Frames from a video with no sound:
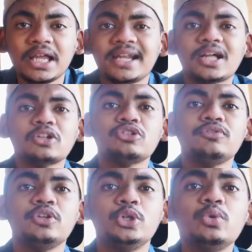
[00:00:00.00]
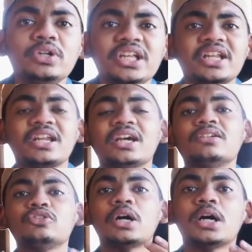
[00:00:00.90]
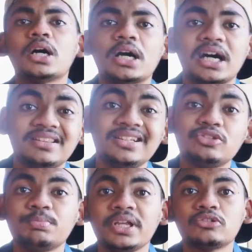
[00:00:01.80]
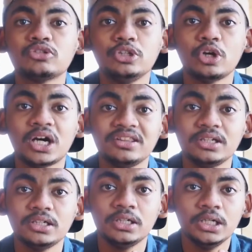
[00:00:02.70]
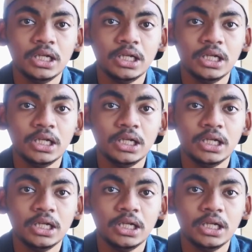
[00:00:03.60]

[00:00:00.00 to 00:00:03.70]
And also, if you do need another other specs, other